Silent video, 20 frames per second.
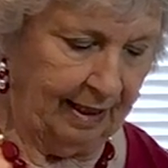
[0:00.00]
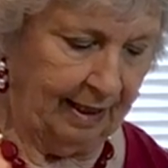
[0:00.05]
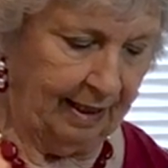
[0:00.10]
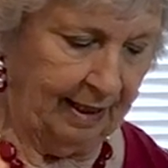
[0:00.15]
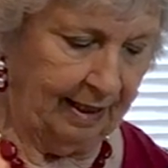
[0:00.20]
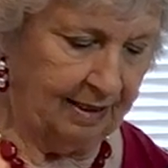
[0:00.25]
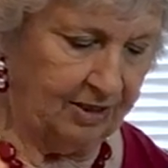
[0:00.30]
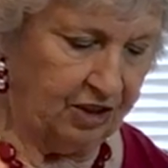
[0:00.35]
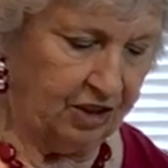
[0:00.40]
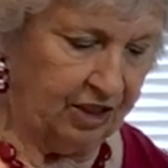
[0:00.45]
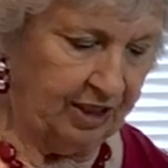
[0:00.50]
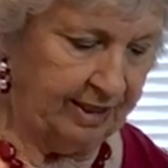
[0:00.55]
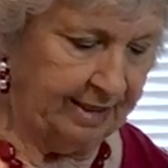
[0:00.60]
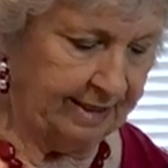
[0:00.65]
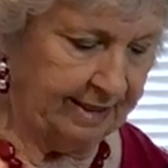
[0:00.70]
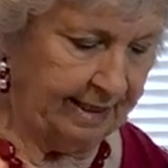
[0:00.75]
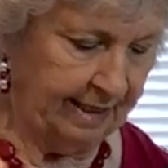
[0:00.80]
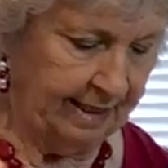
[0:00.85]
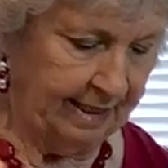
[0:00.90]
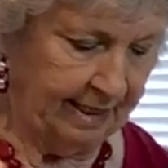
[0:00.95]
And she
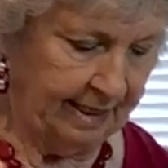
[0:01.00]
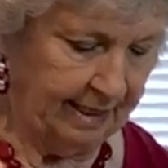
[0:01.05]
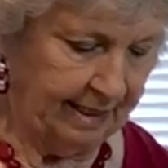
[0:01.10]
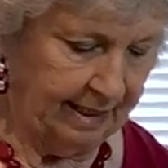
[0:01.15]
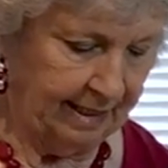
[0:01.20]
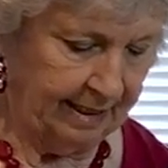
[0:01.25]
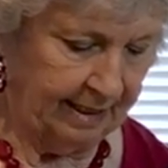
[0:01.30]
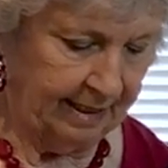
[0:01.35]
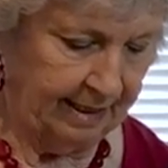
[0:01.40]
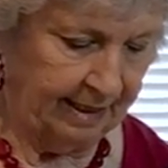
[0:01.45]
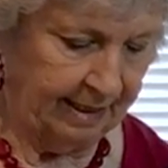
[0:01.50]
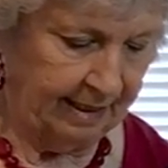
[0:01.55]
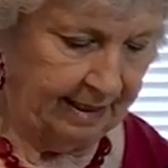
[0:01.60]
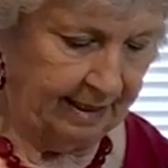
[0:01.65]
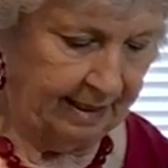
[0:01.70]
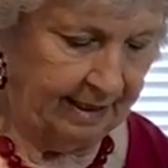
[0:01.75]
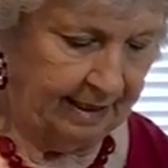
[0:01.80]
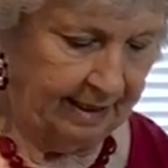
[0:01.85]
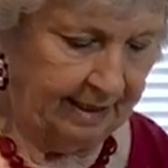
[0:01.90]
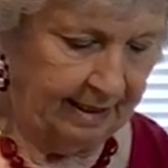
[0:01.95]
said,
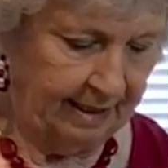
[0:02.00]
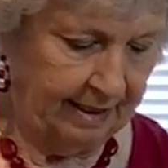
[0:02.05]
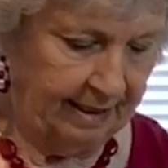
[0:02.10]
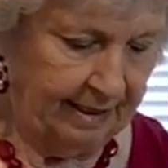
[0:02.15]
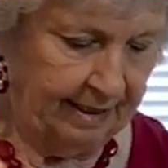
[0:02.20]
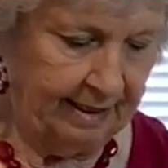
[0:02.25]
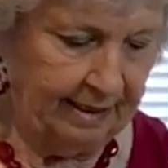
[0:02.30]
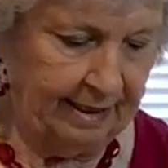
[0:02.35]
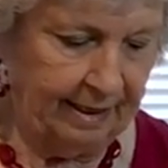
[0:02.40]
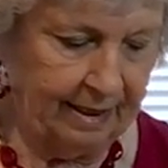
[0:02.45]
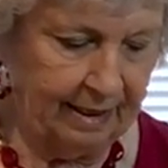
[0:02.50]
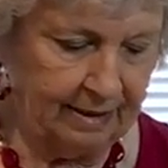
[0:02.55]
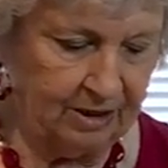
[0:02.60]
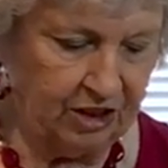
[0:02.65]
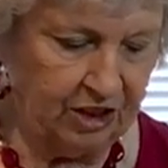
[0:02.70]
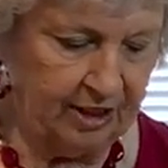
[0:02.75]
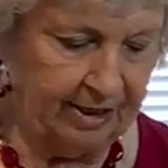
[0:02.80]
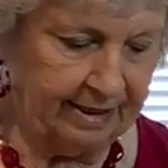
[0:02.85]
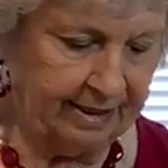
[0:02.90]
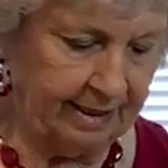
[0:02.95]
Yeah,
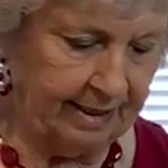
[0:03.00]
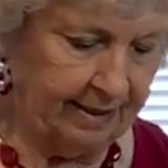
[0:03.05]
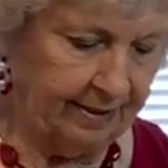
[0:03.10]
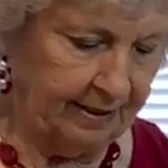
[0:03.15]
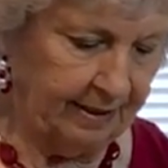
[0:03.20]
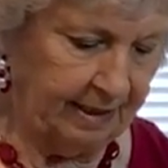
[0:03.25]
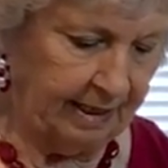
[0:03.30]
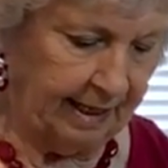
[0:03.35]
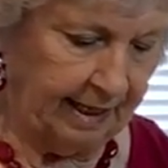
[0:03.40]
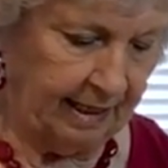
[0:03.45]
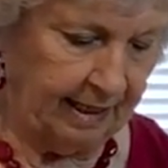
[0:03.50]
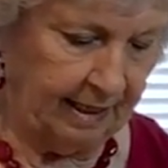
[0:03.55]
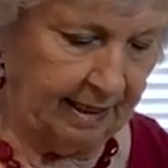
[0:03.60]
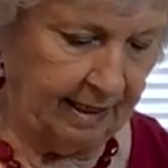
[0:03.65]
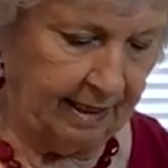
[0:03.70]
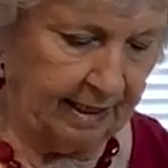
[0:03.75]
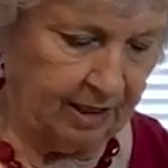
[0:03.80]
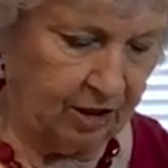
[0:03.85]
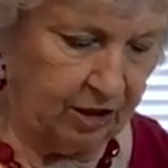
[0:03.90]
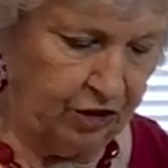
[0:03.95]
she said,
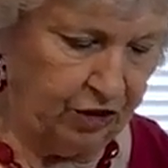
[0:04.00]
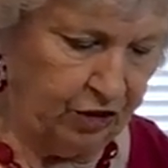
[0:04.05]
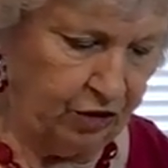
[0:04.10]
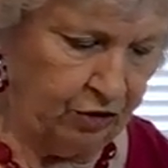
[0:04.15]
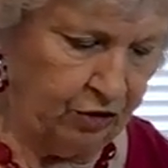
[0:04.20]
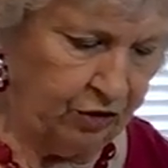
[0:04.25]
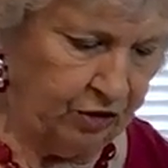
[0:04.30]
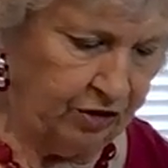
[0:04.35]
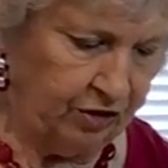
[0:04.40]
Could you